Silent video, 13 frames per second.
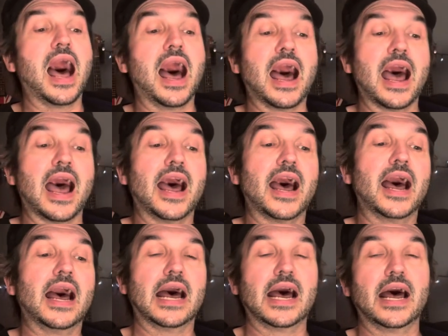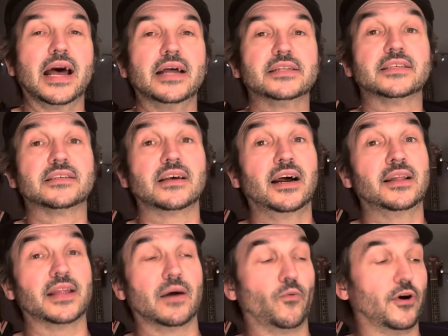at,
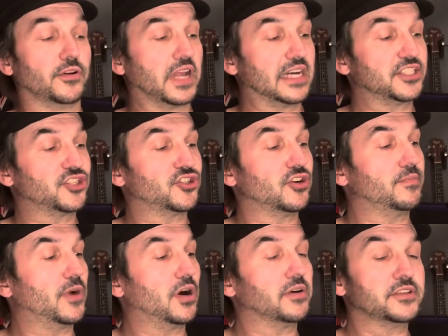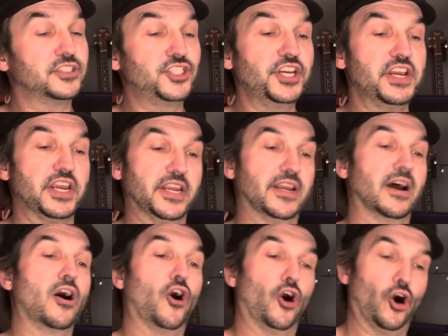and then one last strum on the G,
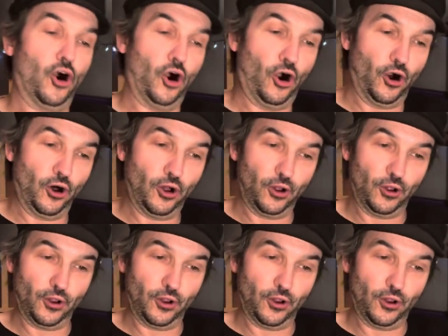oh.